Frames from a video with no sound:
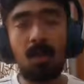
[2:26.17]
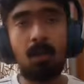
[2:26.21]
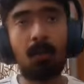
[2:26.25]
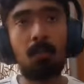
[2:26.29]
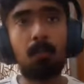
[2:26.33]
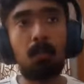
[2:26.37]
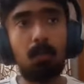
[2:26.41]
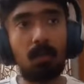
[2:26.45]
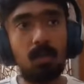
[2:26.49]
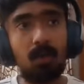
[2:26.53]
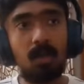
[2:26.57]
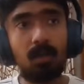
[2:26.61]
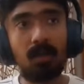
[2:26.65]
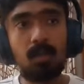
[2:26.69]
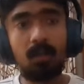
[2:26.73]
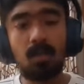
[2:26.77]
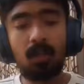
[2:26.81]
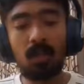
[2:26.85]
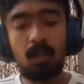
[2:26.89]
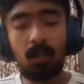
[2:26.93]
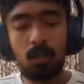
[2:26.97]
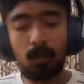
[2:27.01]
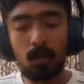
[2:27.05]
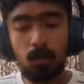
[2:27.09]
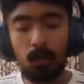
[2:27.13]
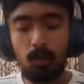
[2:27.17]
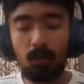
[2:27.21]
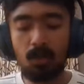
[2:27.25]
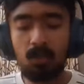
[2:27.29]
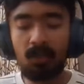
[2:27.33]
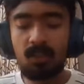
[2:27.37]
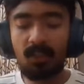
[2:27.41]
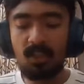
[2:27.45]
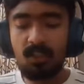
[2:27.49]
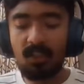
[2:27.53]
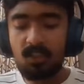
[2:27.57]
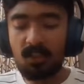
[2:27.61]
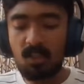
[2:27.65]
But
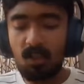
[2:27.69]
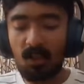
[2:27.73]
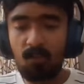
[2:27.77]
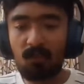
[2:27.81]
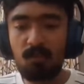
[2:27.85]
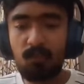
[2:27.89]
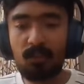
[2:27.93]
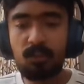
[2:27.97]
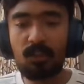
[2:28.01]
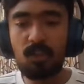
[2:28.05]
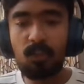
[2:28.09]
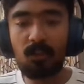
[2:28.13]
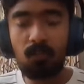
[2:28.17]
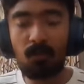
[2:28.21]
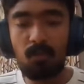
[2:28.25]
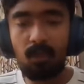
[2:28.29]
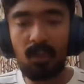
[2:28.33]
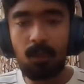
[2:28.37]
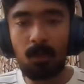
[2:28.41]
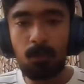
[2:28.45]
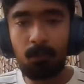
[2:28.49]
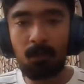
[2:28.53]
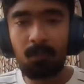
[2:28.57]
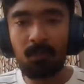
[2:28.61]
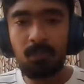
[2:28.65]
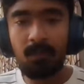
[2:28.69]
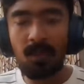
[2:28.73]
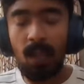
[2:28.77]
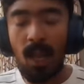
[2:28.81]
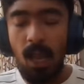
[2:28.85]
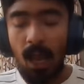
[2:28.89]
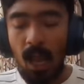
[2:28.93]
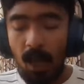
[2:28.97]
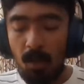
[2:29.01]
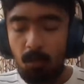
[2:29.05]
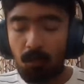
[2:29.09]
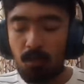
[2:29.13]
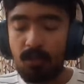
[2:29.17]
during this revision week,
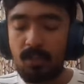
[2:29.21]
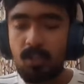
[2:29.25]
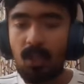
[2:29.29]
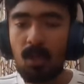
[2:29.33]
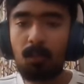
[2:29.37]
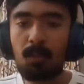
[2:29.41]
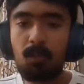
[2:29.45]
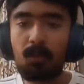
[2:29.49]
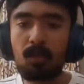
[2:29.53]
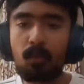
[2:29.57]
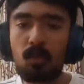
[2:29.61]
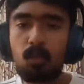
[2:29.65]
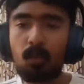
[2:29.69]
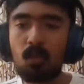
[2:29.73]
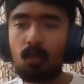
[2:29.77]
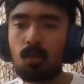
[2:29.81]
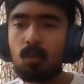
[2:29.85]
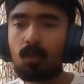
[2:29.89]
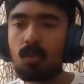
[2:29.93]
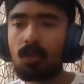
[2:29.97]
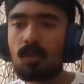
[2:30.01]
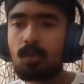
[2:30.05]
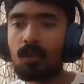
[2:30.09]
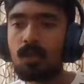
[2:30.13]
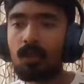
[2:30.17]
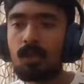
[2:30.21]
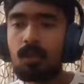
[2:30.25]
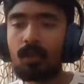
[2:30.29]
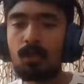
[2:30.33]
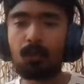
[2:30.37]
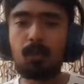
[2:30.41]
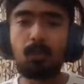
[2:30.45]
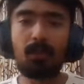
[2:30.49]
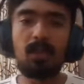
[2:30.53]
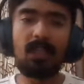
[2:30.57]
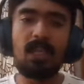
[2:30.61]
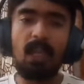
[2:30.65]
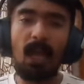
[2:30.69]
I was able to
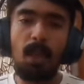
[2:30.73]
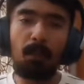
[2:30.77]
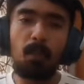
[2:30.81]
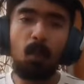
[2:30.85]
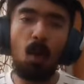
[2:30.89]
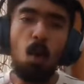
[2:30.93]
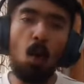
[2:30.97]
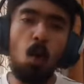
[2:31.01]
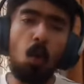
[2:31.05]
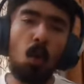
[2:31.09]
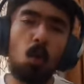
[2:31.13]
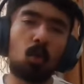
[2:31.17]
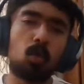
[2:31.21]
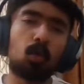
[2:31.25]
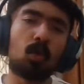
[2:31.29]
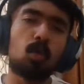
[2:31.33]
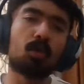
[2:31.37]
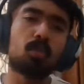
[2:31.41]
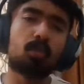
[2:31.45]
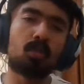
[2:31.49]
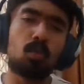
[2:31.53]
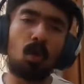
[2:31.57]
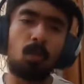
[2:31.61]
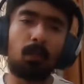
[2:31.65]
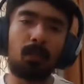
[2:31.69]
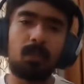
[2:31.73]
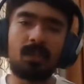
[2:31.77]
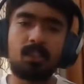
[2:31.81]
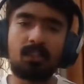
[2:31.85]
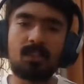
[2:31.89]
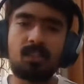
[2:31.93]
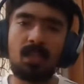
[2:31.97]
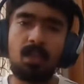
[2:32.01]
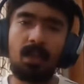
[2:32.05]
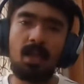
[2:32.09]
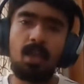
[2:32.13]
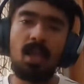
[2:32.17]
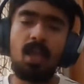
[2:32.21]
recap all those
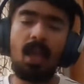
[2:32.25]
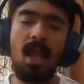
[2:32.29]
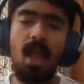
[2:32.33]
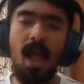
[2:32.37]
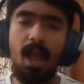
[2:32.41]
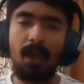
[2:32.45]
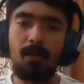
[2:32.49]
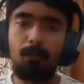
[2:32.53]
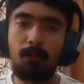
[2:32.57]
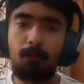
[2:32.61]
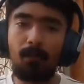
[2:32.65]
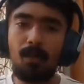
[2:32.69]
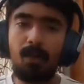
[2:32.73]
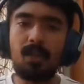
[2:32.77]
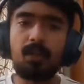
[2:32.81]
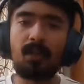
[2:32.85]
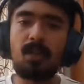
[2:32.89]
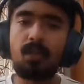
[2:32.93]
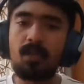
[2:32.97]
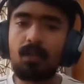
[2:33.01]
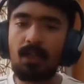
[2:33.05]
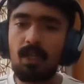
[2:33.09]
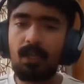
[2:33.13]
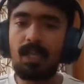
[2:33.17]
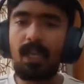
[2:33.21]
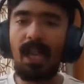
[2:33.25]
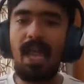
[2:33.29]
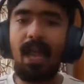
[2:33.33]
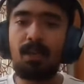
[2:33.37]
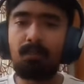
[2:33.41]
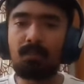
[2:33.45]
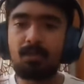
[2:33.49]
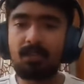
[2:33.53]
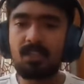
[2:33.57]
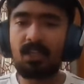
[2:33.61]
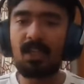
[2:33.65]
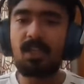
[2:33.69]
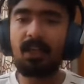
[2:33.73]
topics and find the
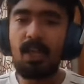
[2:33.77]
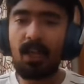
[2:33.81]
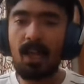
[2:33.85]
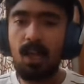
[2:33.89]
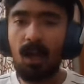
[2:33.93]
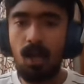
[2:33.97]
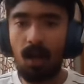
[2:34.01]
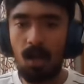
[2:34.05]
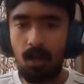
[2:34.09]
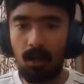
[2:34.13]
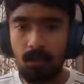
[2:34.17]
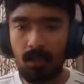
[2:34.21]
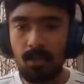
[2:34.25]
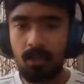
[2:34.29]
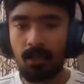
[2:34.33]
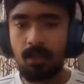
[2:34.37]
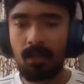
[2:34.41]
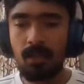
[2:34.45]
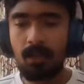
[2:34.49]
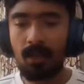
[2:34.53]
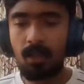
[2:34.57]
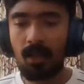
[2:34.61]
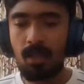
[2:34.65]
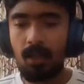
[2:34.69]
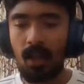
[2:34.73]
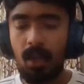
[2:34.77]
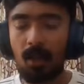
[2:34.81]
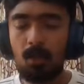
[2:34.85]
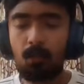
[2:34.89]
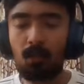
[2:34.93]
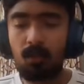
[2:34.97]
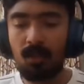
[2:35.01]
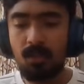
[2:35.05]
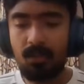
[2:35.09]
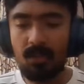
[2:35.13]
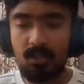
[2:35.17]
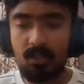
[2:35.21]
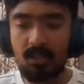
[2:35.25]
gaps that I had.
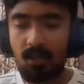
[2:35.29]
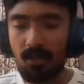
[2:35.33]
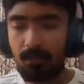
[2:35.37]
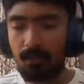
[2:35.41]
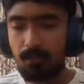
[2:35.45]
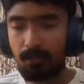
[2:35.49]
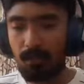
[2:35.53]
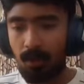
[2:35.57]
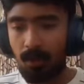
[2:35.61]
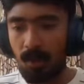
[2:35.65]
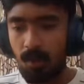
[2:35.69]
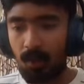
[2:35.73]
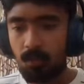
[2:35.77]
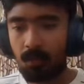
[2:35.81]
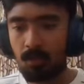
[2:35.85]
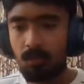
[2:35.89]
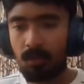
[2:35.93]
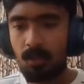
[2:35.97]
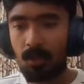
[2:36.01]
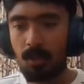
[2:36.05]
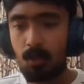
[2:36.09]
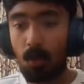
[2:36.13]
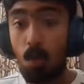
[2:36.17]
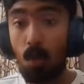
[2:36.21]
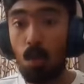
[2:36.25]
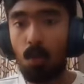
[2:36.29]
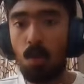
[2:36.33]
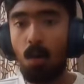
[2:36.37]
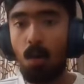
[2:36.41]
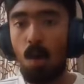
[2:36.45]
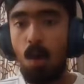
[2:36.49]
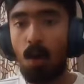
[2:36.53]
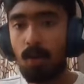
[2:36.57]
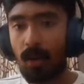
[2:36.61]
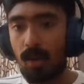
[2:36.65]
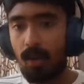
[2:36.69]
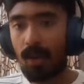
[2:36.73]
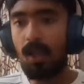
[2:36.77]
And once I found, oh,
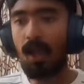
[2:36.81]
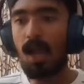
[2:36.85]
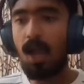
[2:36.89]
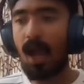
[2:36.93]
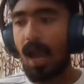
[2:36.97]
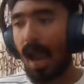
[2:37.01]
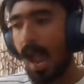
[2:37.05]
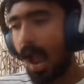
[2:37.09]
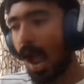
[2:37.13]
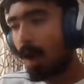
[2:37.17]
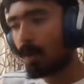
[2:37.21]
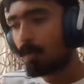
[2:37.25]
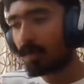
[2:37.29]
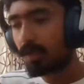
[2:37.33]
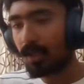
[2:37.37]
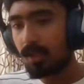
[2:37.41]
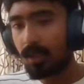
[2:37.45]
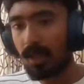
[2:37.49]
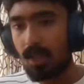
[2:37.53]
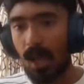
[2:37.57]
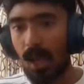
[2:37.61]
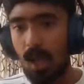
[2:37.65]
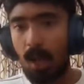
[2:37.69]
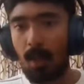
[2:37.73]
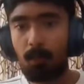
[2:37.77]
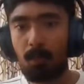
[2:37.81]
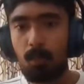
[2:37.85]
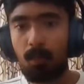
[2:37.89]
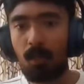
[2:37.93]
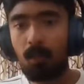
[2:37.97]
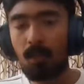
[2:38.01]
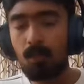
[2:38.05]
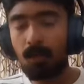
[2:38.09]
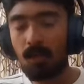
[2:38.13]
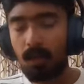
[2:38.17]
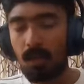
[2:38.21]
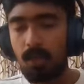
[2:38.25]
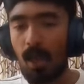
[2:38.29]
okay, I have a
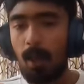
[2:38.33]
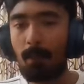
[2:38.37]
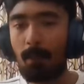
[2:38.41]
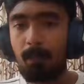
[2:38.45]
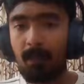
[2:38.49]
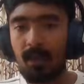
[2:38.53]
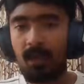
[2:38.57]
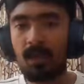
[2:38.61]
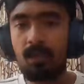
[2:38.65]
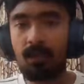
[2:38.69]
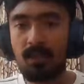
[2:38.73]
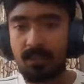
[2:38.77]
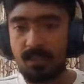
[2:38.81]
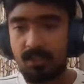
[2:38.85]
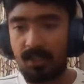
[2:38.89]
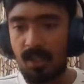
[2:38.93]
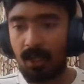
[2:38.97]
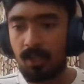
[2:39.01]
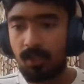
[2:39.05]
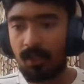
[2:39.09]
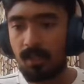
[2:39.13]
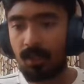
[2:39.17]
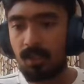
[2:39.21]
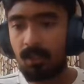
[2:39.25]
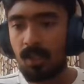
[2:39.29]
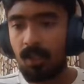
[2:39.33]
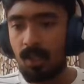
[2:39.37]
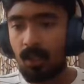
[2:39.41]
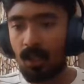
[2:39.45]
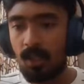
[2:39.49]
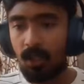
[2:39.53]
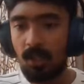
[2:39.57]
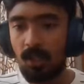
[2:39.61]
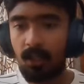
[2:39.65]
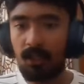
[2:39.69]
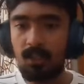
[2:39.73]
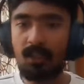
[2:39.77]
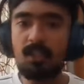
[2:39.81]
gap in understanding
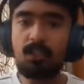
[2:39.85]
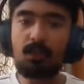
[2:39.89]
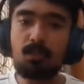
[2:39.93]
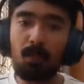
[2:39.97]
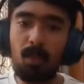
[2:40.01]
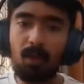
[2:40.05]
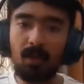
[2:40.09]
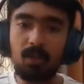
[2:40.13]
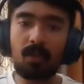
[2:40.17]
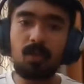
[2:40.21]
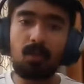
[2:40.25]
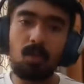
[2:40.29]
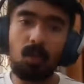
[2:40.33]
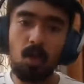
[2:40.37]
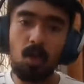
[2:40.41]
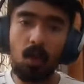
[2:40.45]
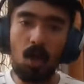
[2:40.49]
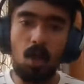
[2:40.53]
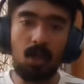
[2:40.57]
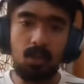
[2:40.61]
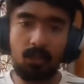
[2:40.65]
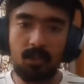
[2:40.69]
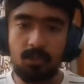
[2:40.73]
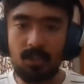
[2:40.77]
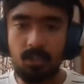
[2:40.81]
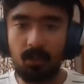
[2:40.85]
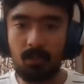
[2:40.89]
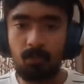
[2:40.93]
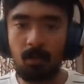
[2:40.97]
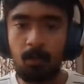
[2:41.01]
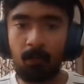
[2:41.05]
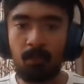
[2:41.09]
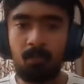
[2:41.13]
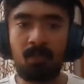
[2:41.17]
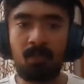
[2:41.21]
in this particular concept,